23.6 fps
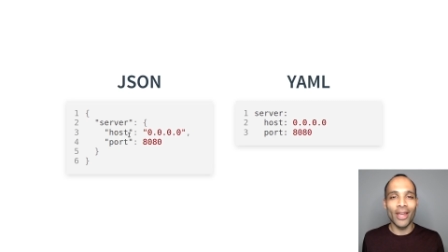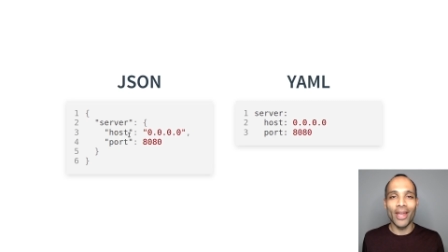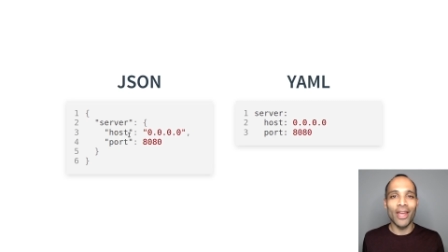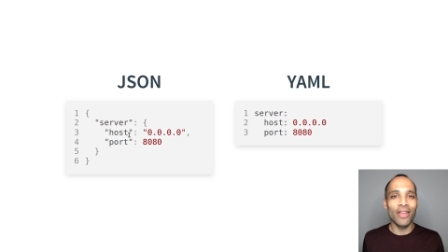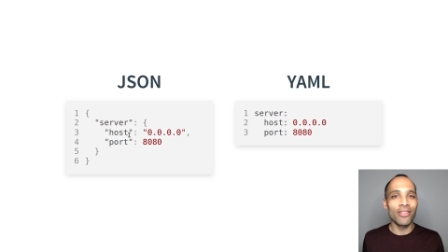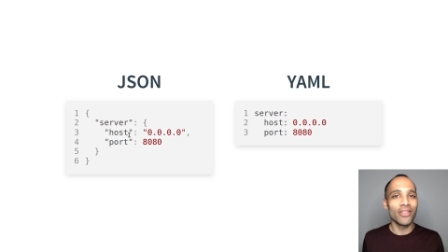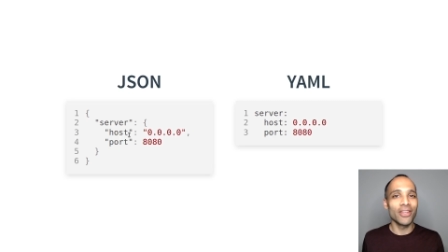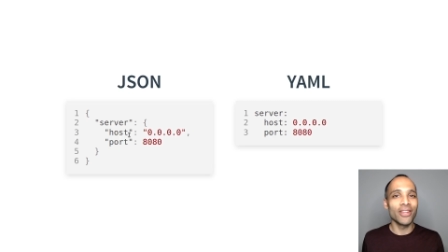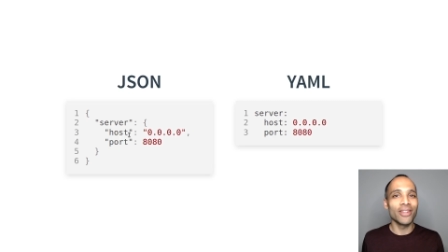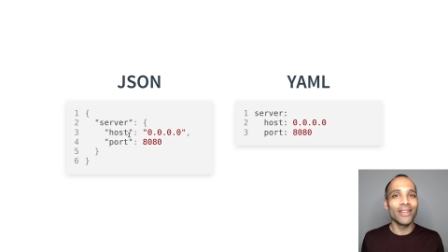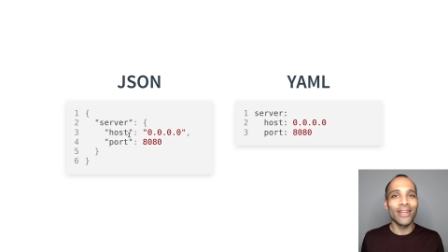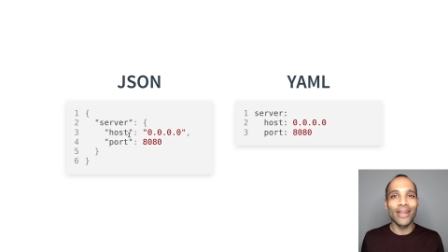
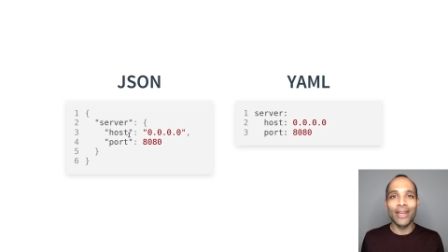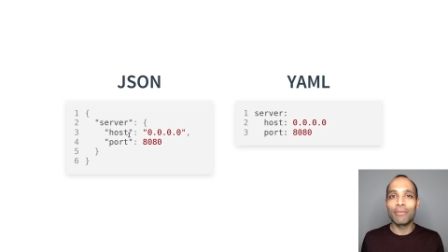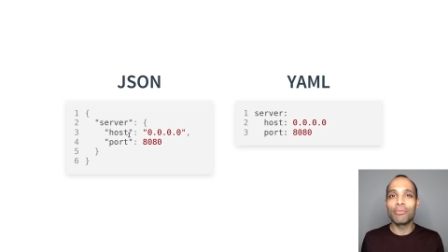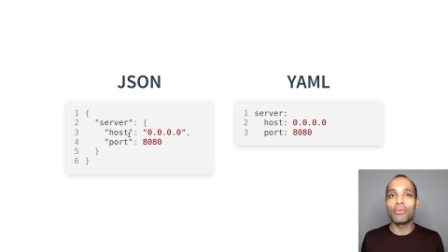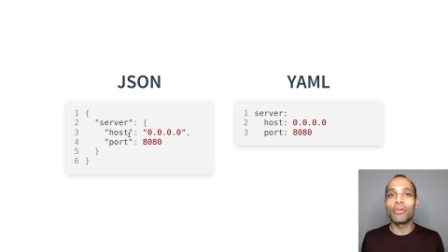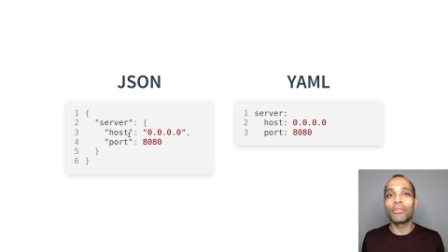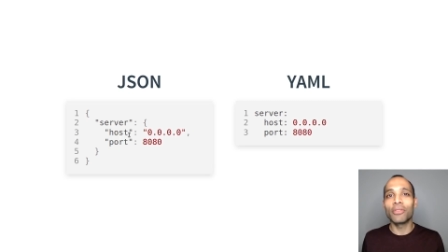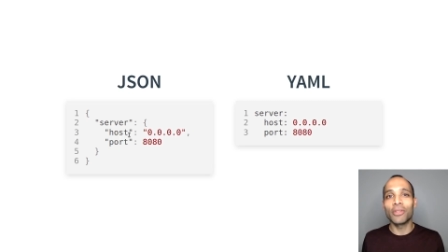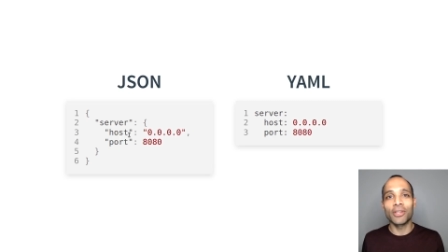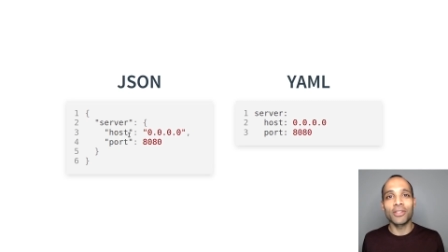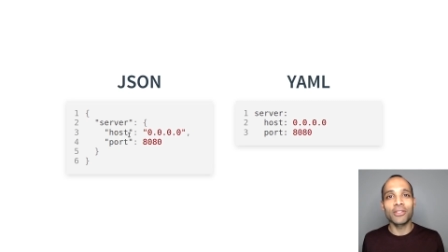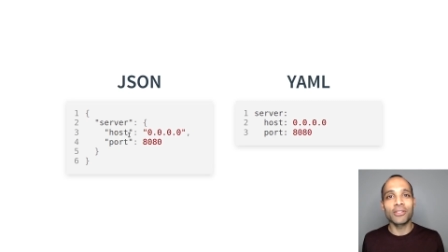and they name the
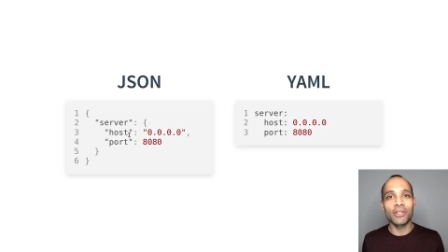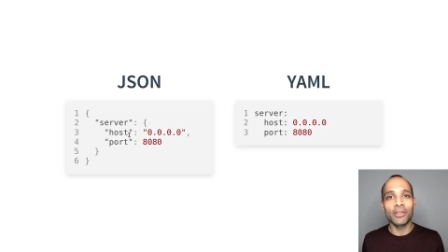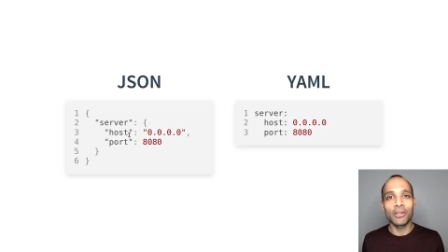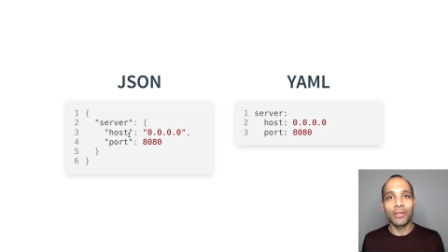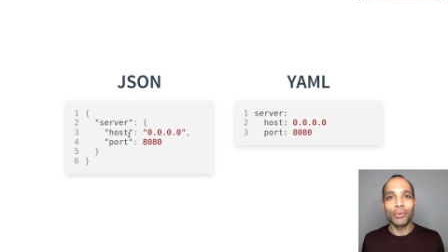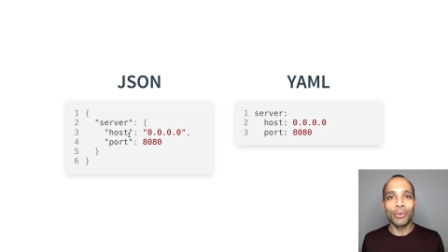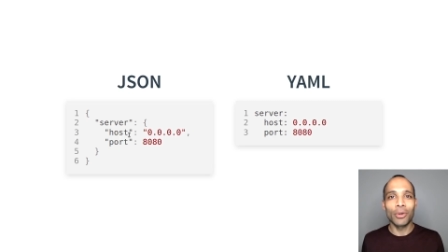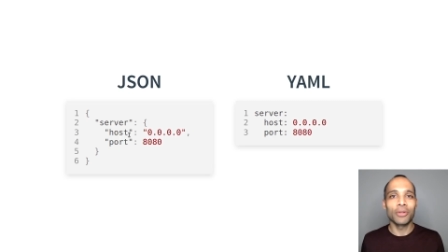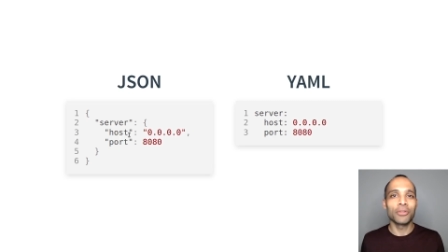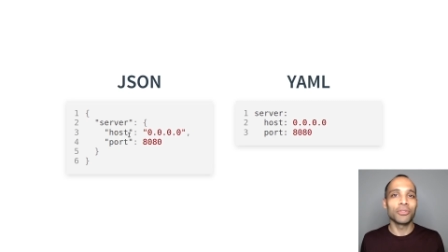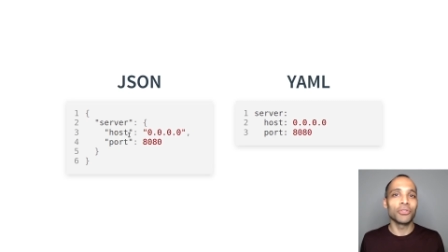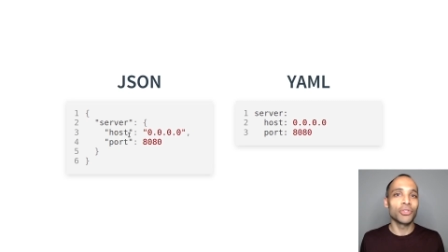things that you
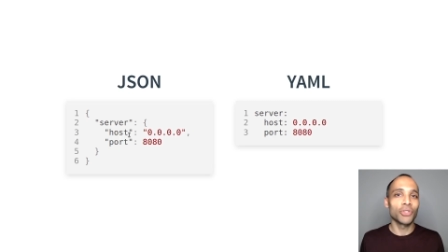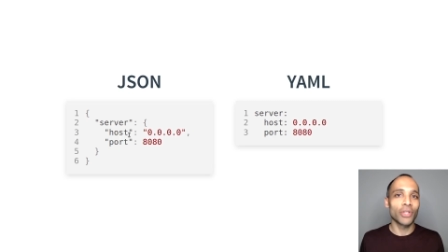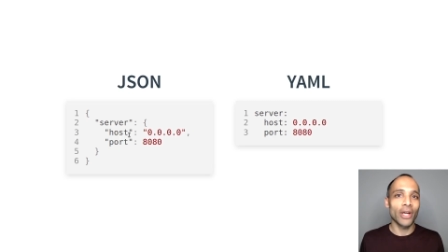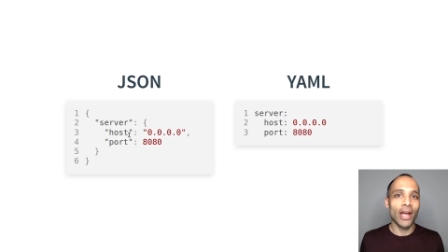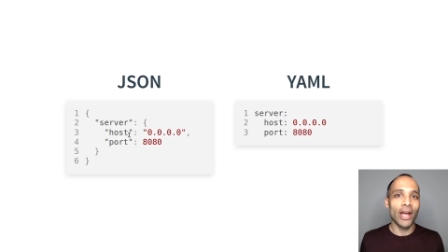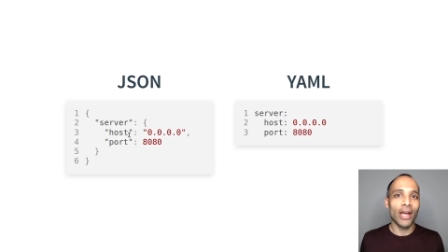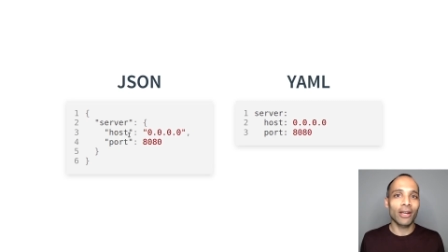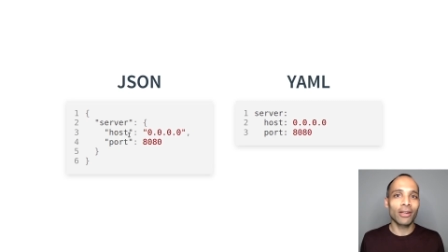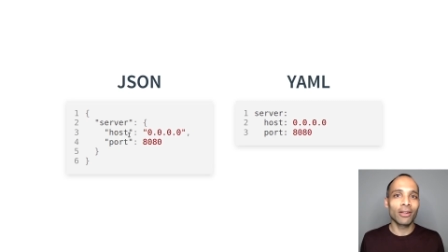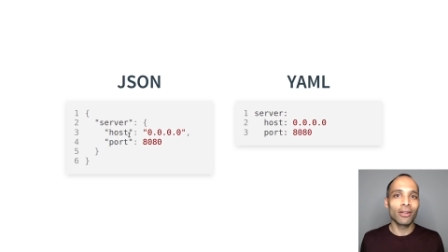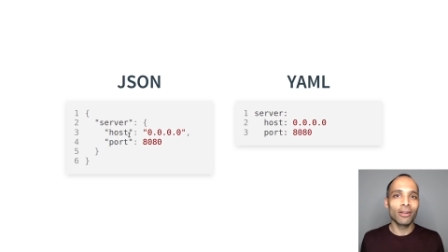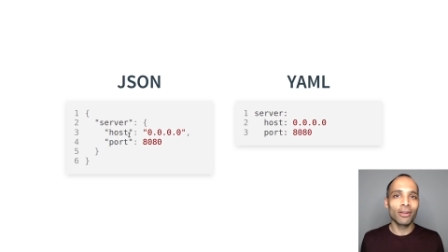want to
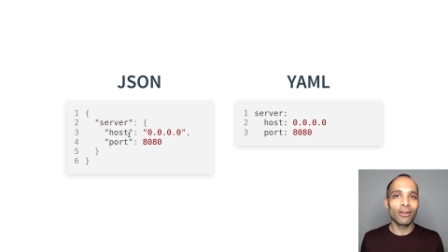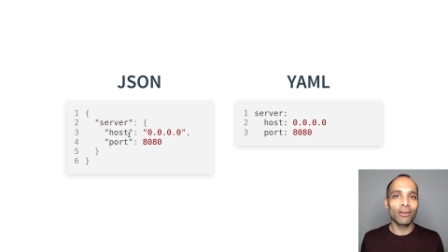track.